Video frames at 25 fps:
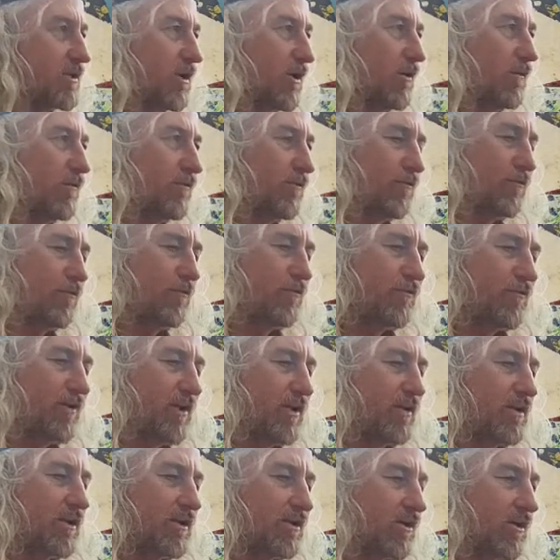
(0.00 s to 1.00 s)

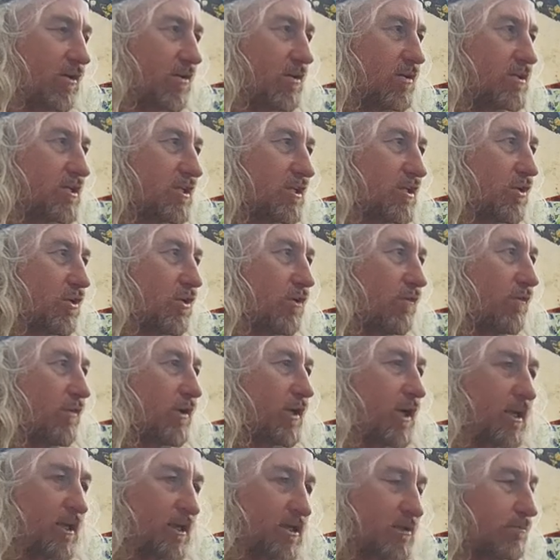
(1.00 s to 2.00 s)
authentic, honest and truth, and
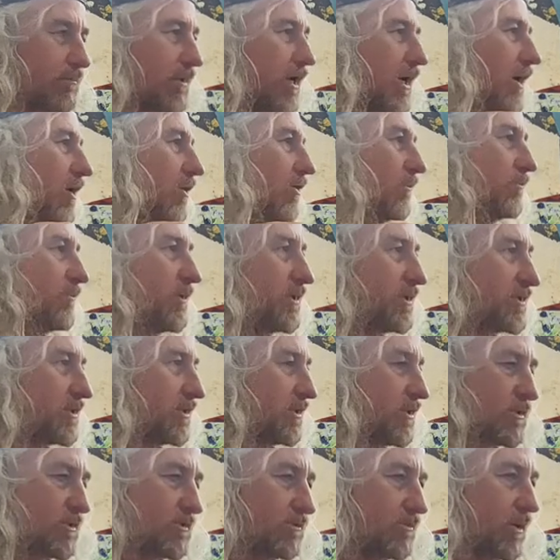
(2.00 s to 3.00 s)
that is my whole
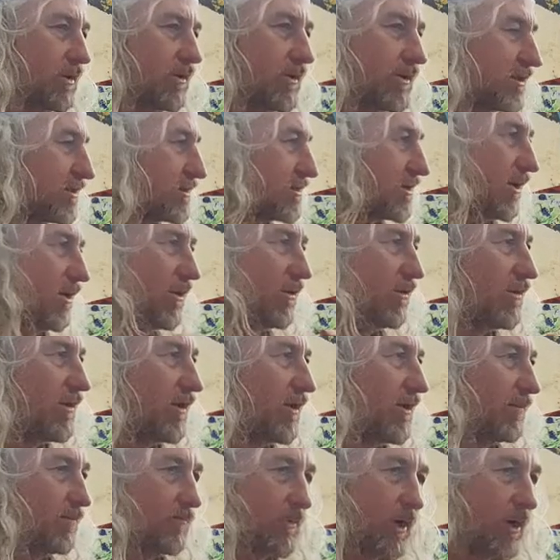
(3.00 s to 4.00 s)
mission as well. That is the
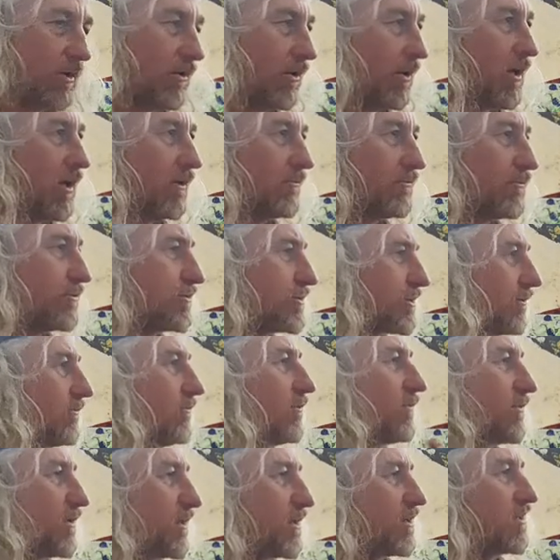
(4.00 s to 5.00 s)
whole life. So
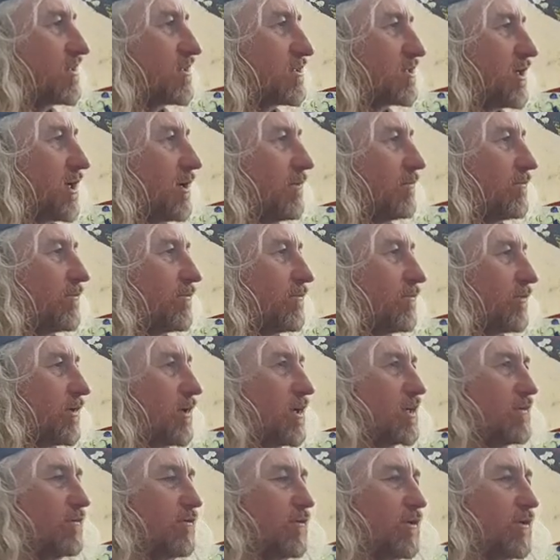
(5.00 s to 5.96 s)
we've got the same life